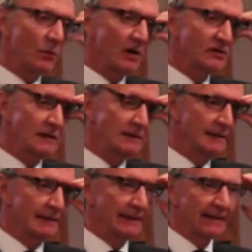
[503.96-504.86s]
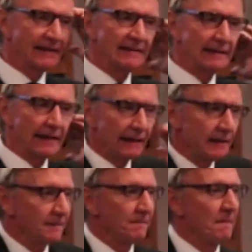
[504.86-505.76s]
to Washington in
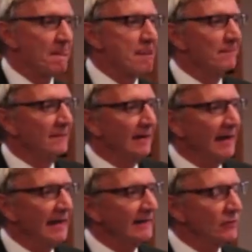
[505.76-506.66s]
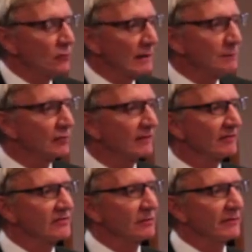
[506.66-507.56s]
1980, I had the rare
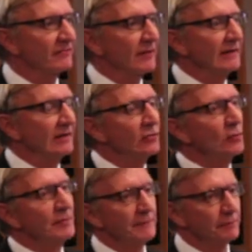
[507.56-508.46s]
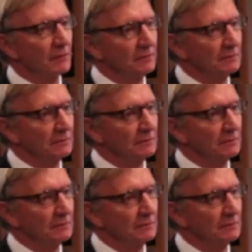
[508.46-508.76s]
privilege of befriending two people.